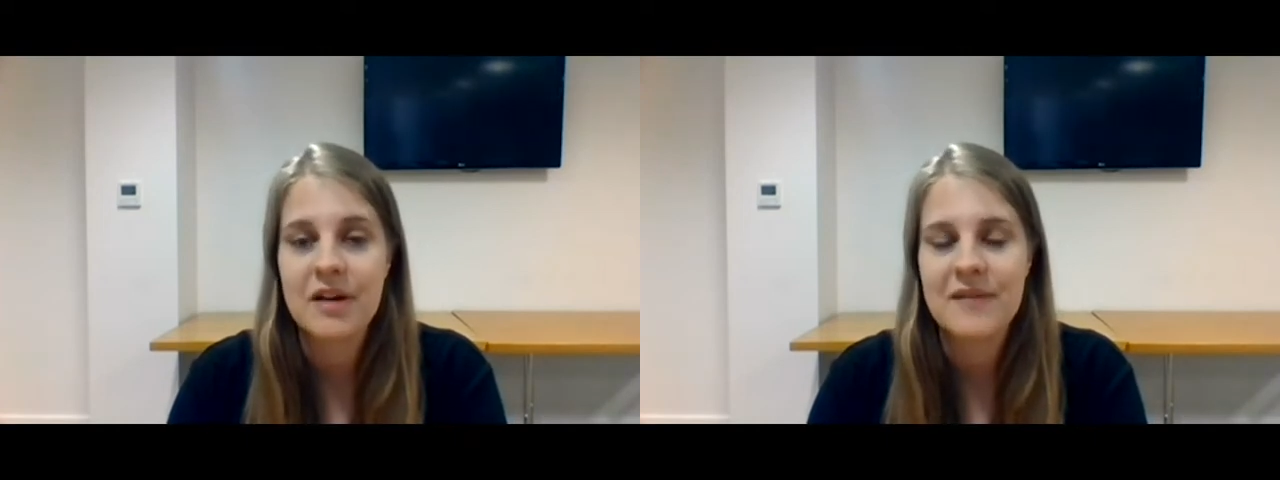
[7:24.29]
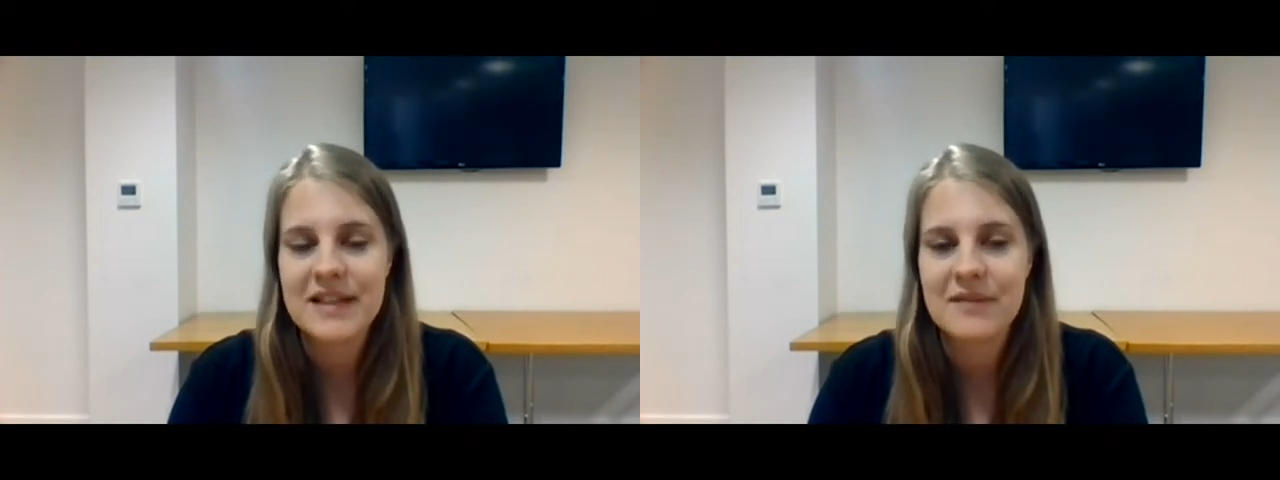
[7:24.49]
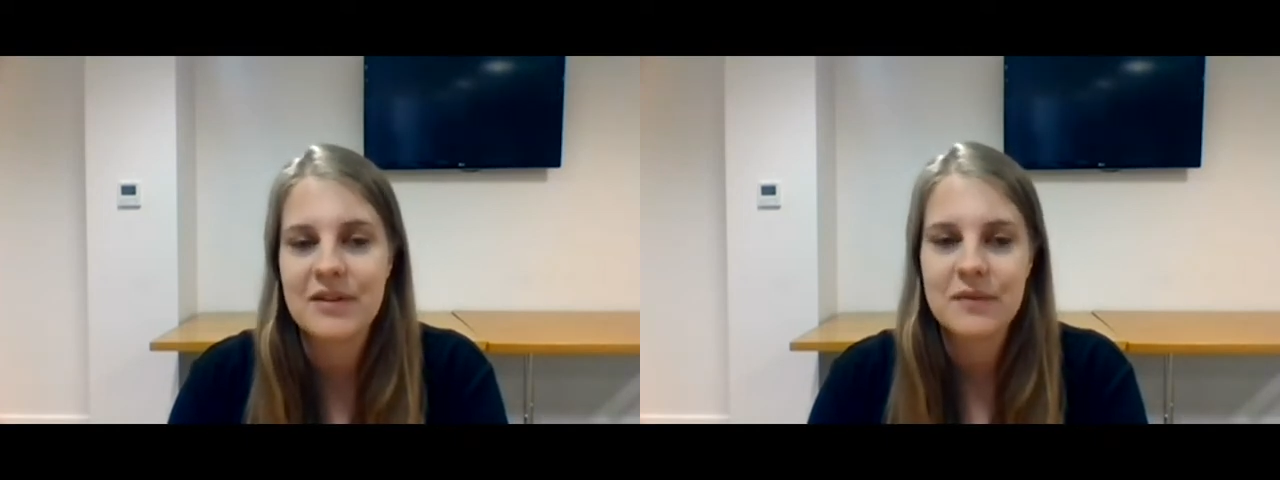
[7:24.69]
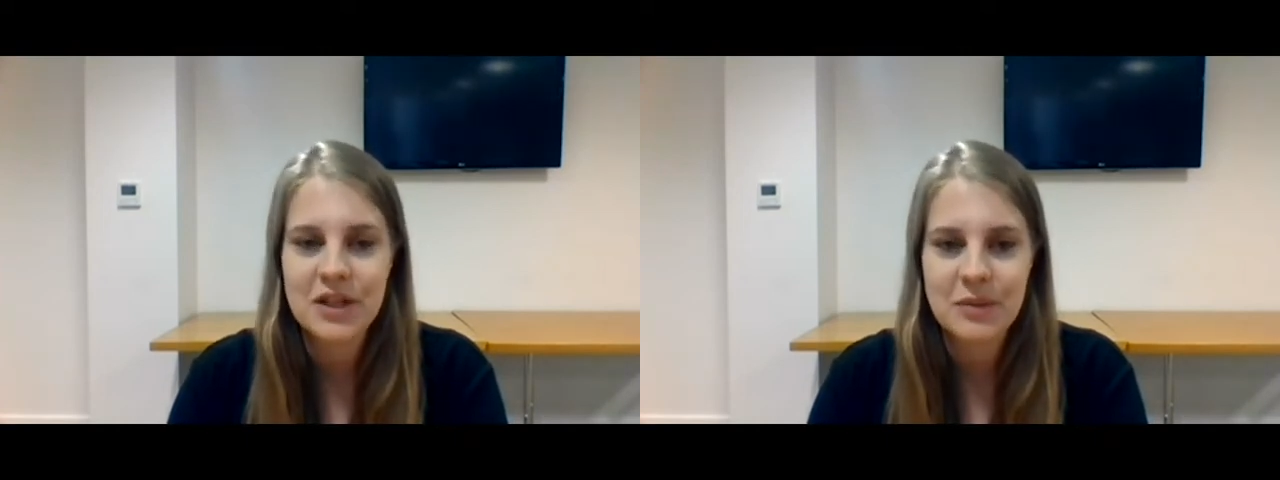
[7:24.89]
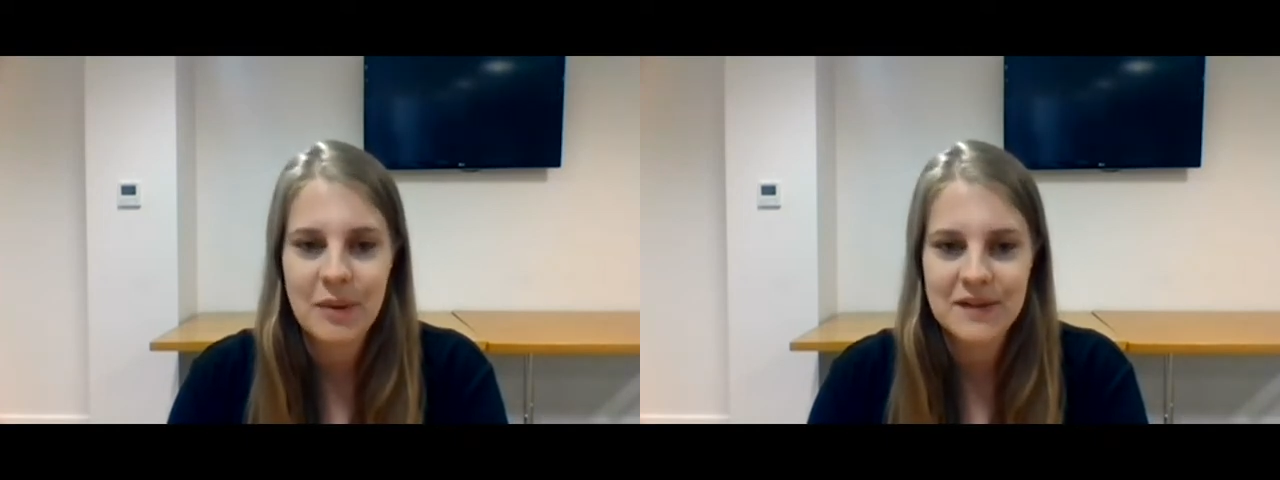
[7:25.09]
that are receiving the
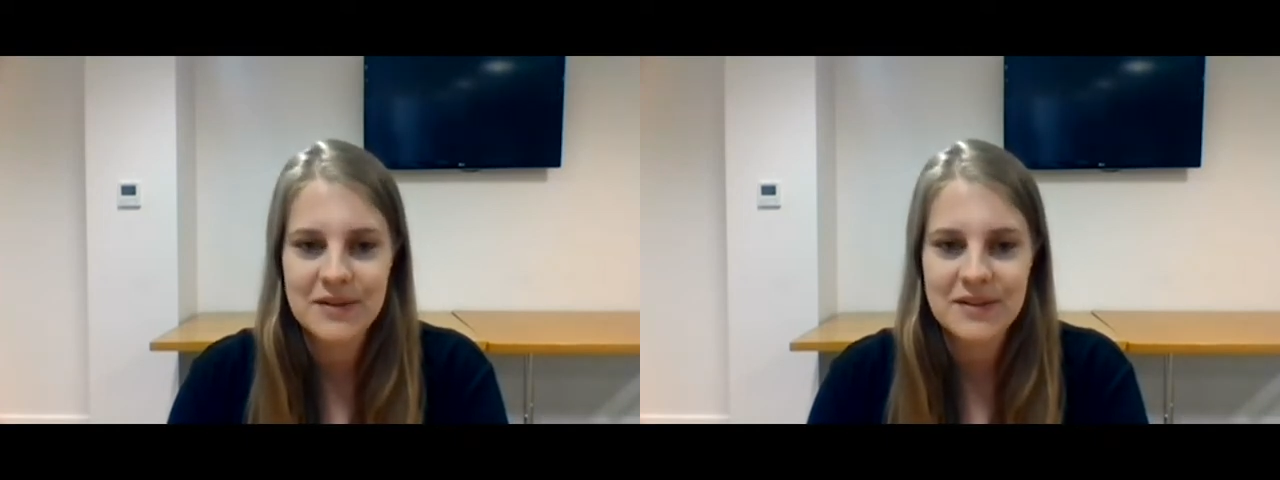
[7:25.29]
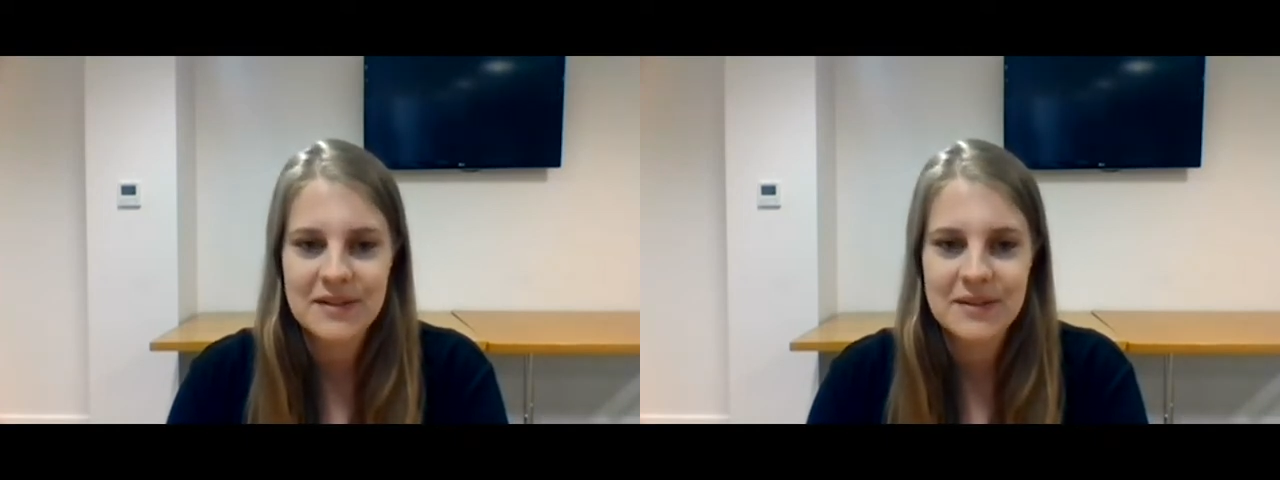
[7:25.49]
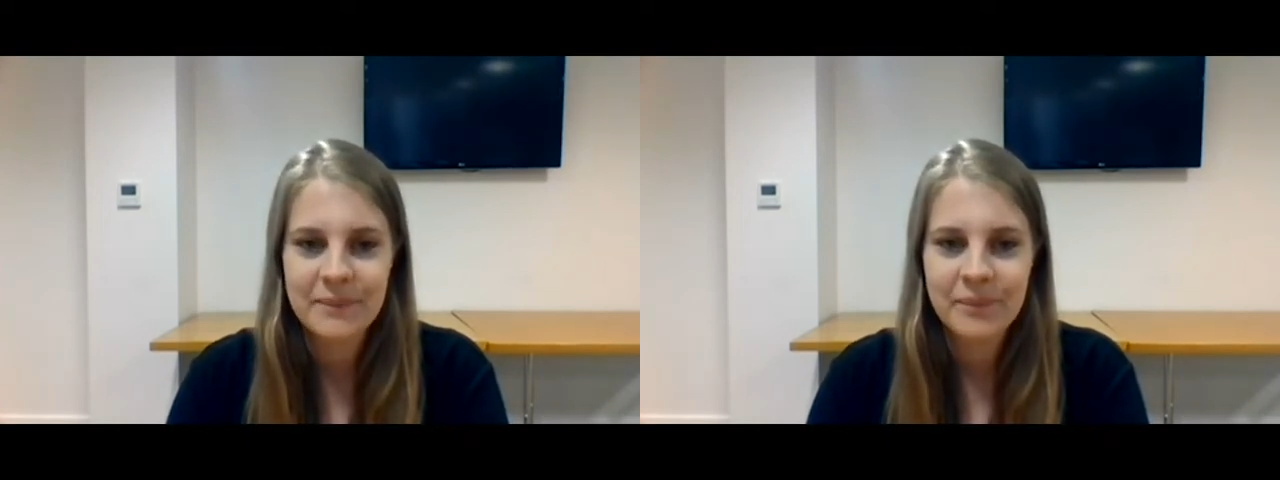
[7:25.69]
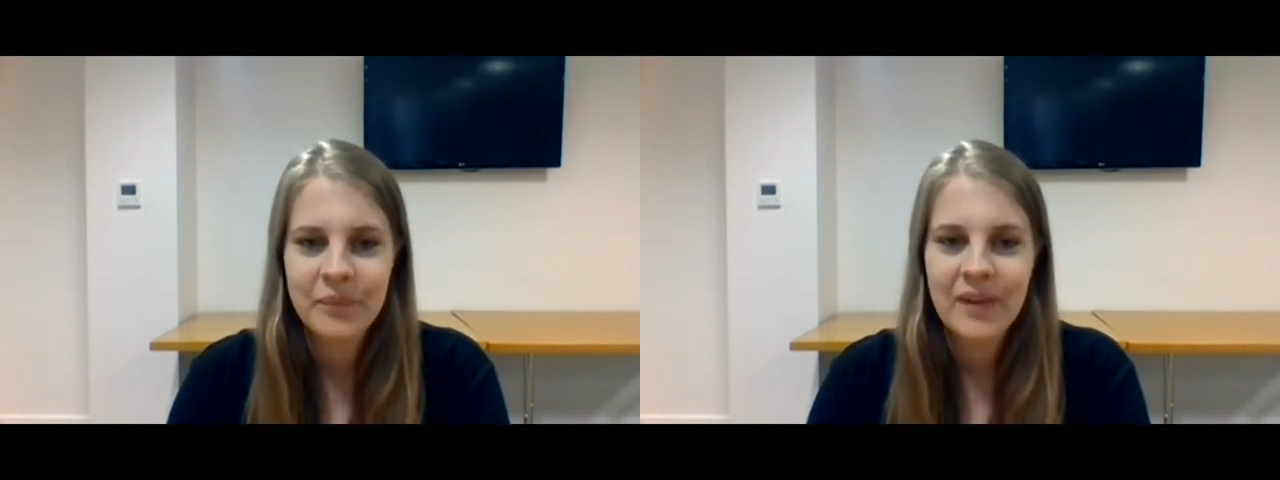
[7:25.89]
food parcels.